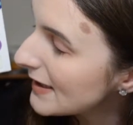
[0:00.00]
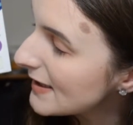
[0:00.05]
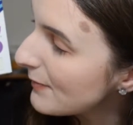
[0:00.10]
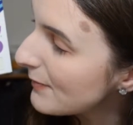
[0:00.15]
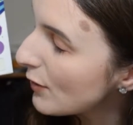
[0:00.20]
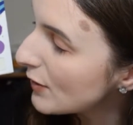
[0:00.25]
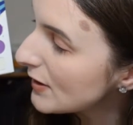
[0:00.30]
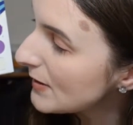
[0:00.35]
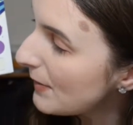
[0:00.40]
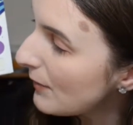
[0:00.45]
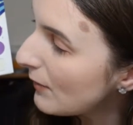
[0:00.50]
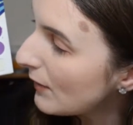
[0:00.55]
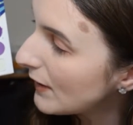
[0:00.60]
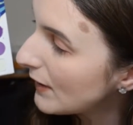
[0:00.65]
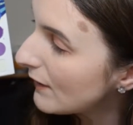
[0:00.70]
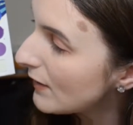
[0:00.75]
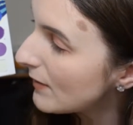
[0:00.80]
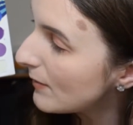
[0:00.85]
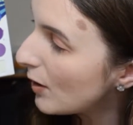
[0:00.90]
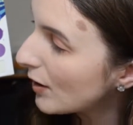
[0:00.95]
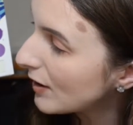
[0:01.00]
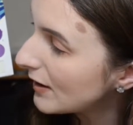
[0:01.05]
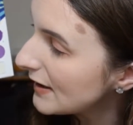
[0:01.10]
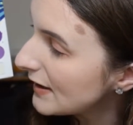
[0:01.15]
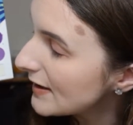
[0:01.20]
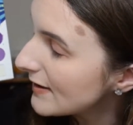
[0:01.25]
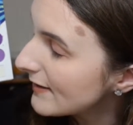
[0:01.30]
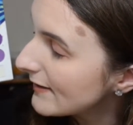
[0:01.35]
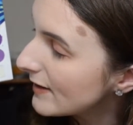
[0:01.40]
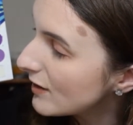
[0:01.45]
supposed to be one of the more
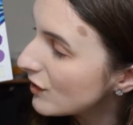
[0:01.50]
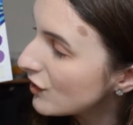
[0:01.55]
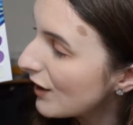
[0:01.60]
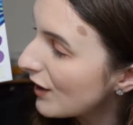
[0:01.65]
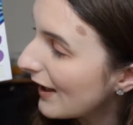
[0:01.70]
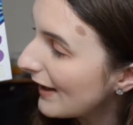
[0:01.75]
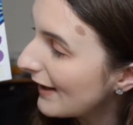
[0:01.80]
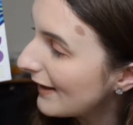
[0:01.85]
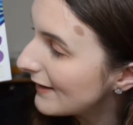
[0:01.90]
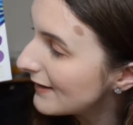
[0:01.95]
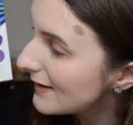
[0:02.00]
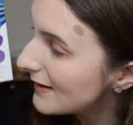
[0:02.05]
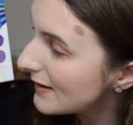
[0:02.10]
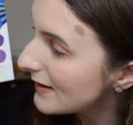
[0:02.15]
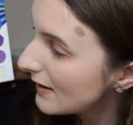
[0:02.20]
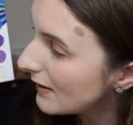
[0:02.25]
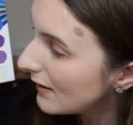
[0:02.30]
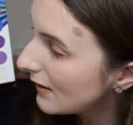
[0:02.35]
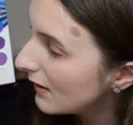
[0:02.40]
glittery shades.